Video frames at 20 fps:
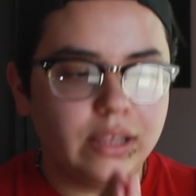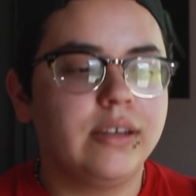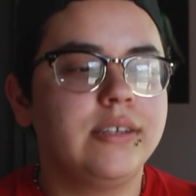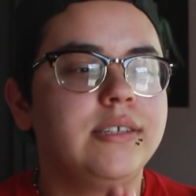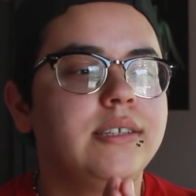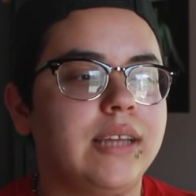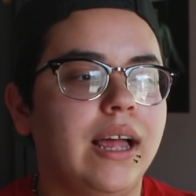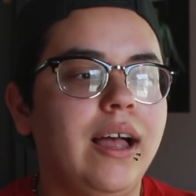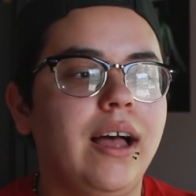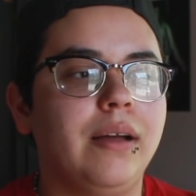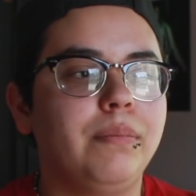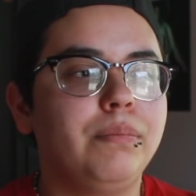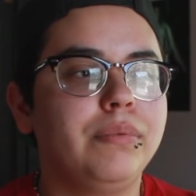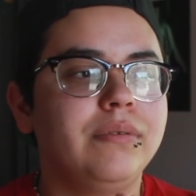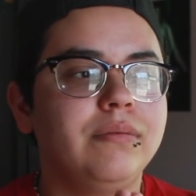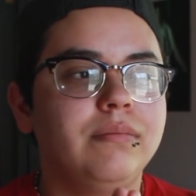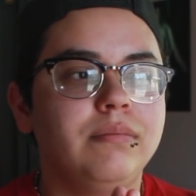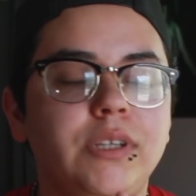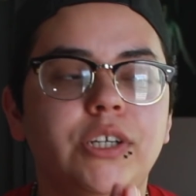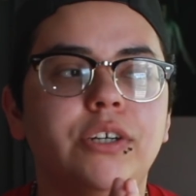stop,
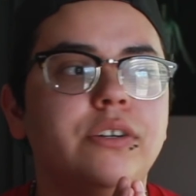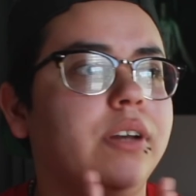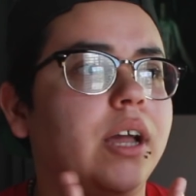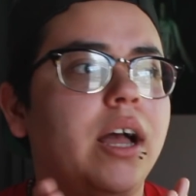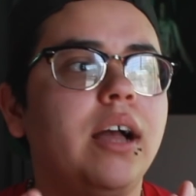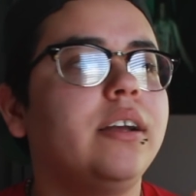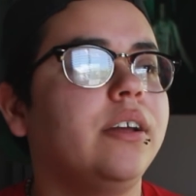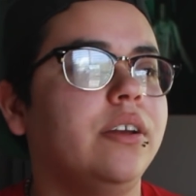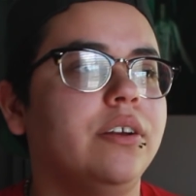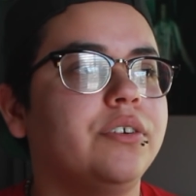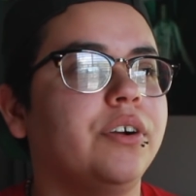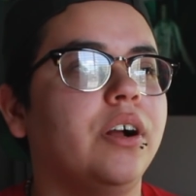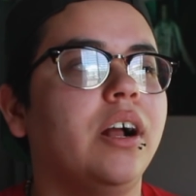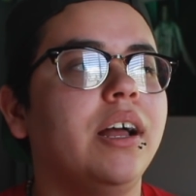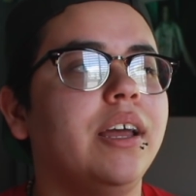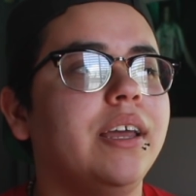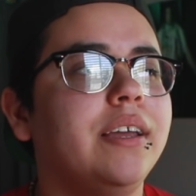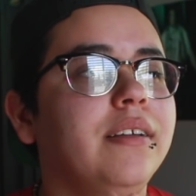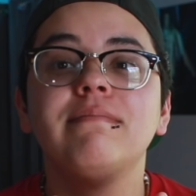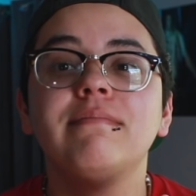you're not gonna
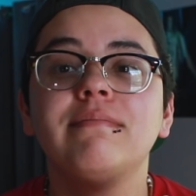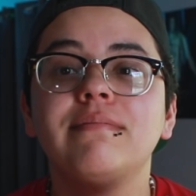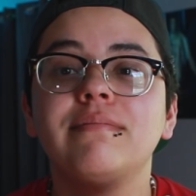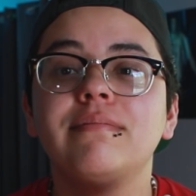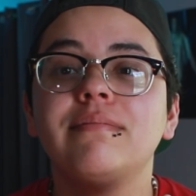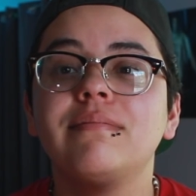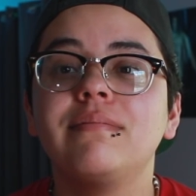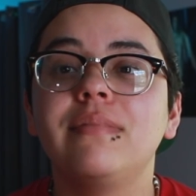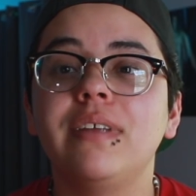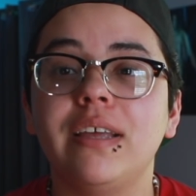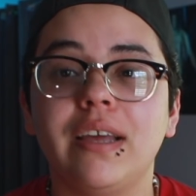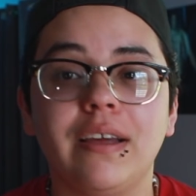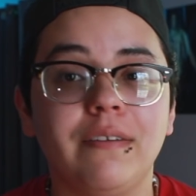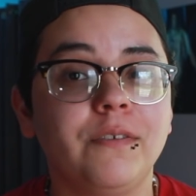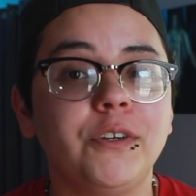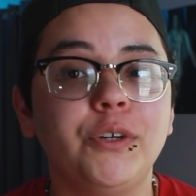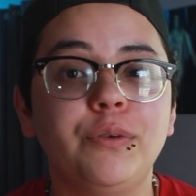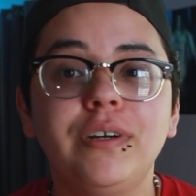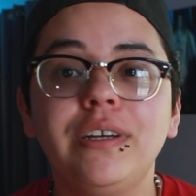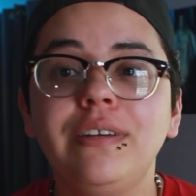cry.
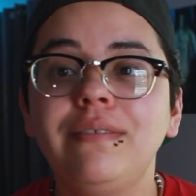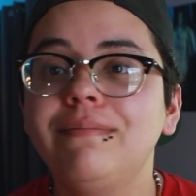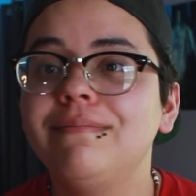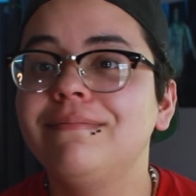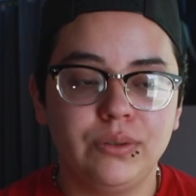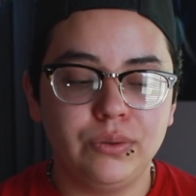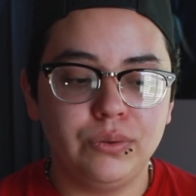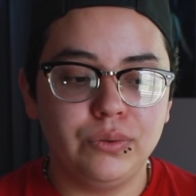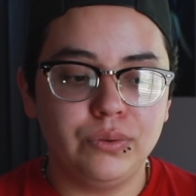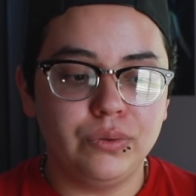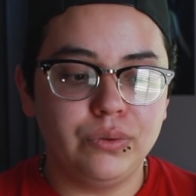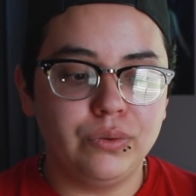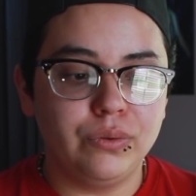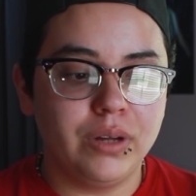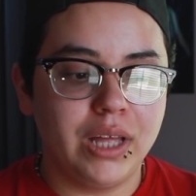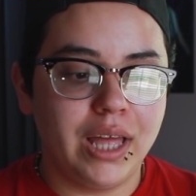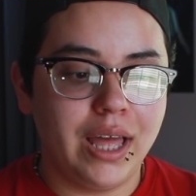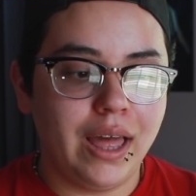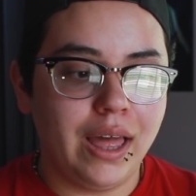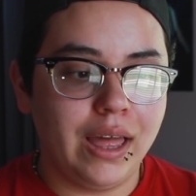Everyone who
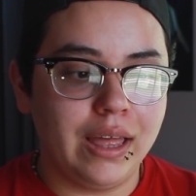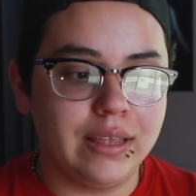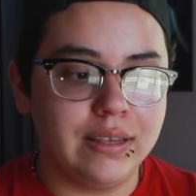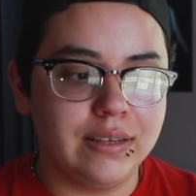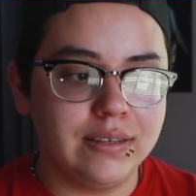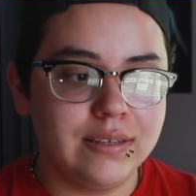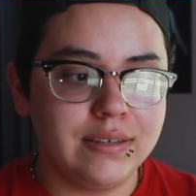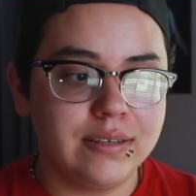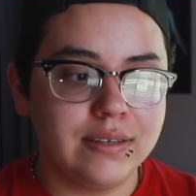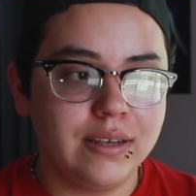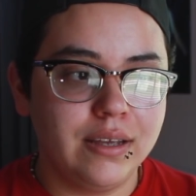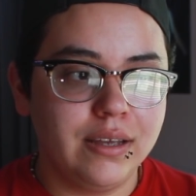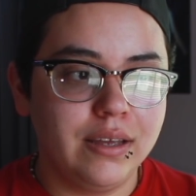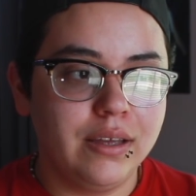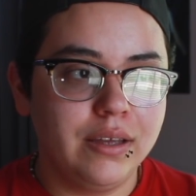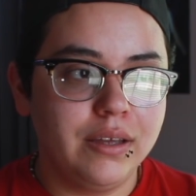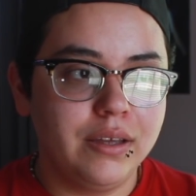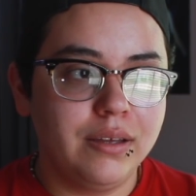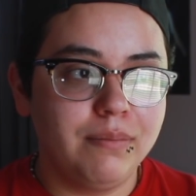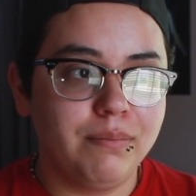has
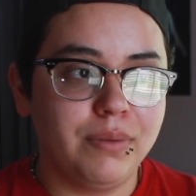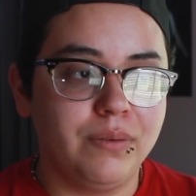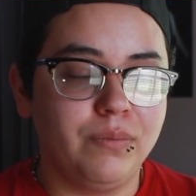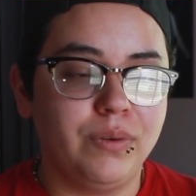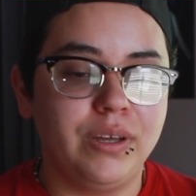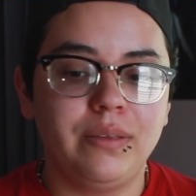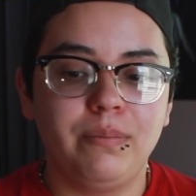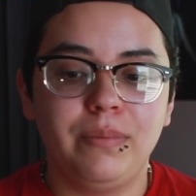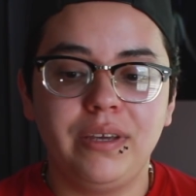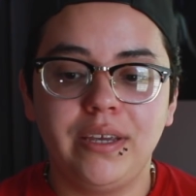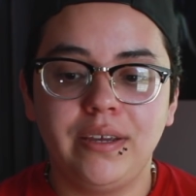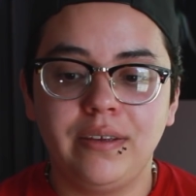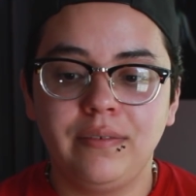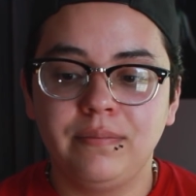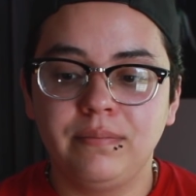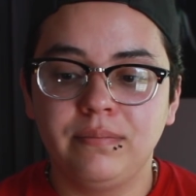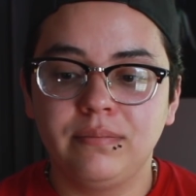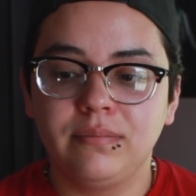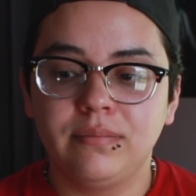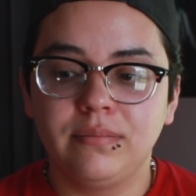been with me
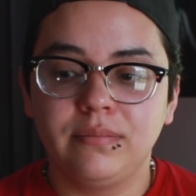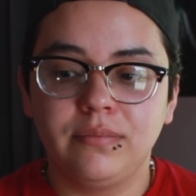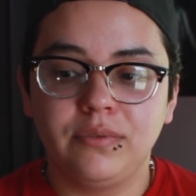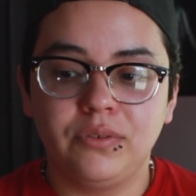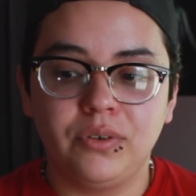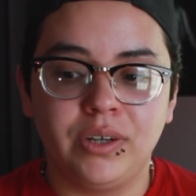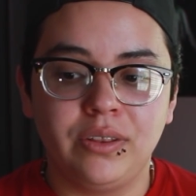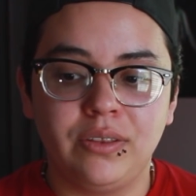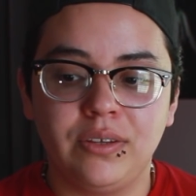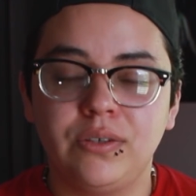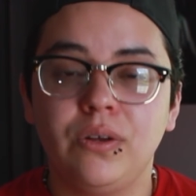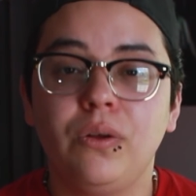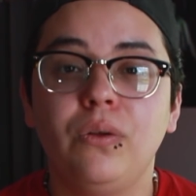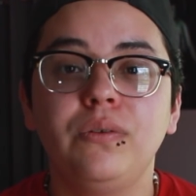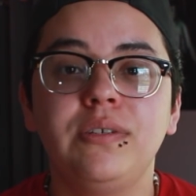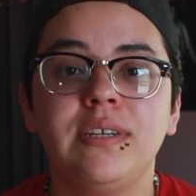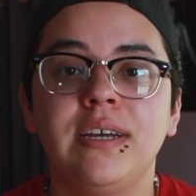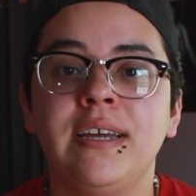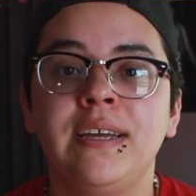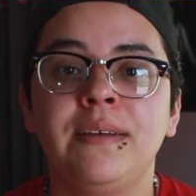throughout this
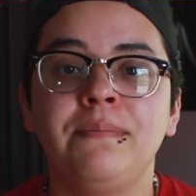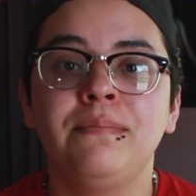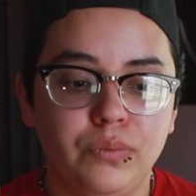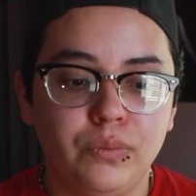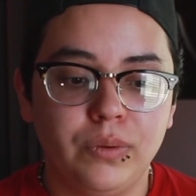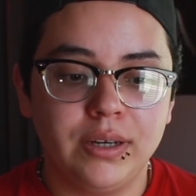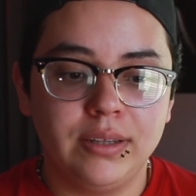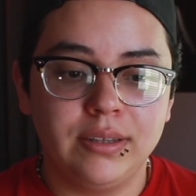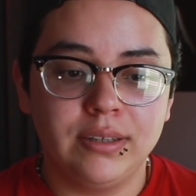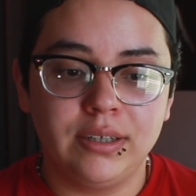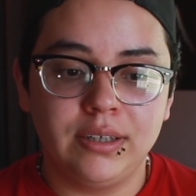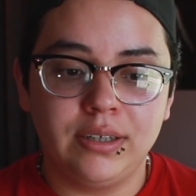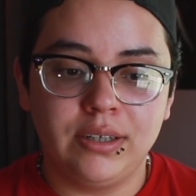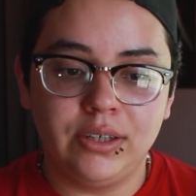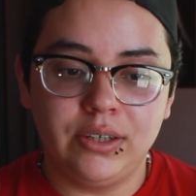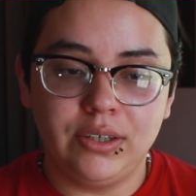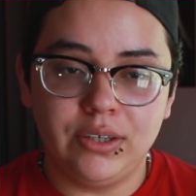whole time, whether